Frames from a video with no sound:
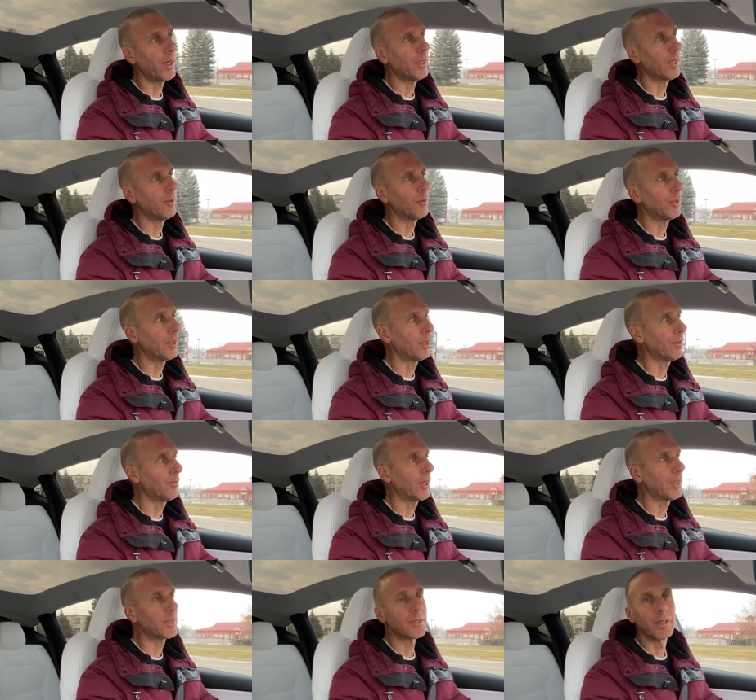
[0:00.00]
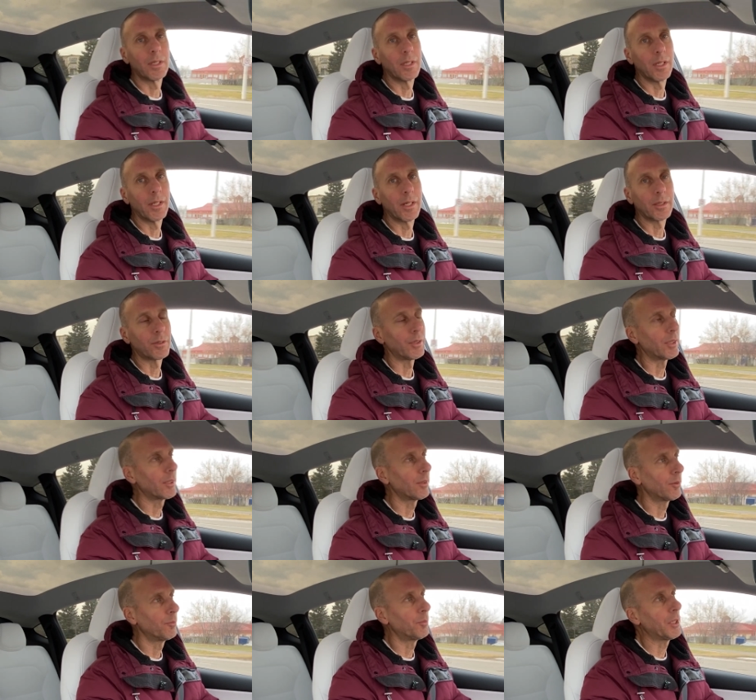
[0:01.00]
they wouldn't invest in an electric,
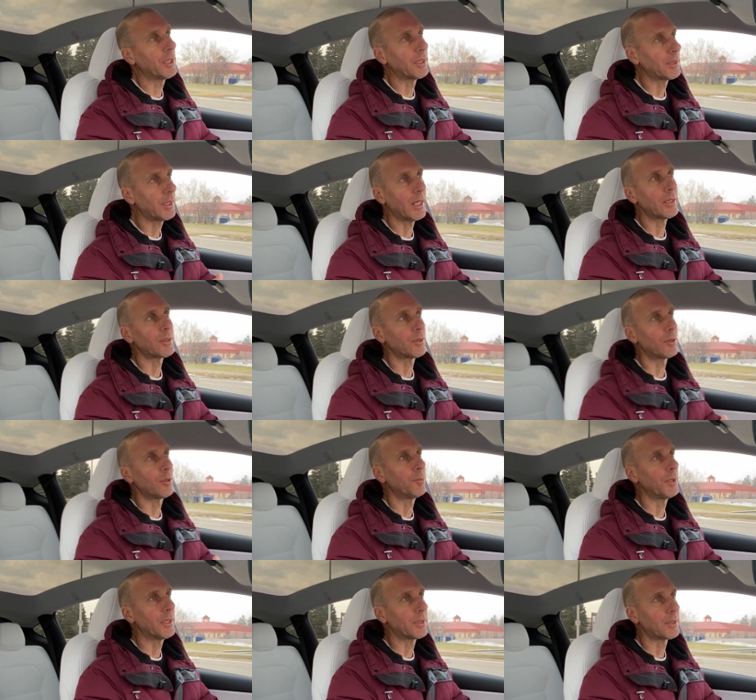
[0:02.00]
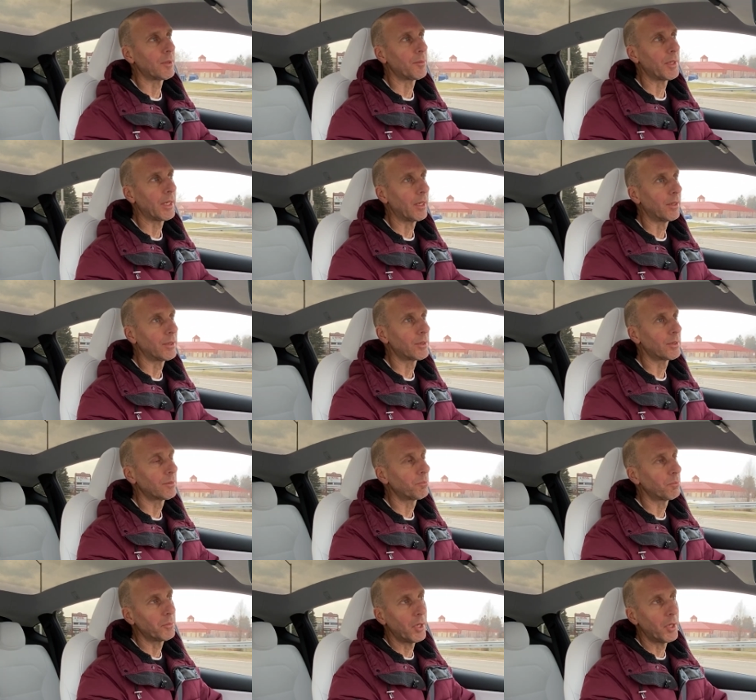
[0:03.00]
be it a Tesla or be it something else.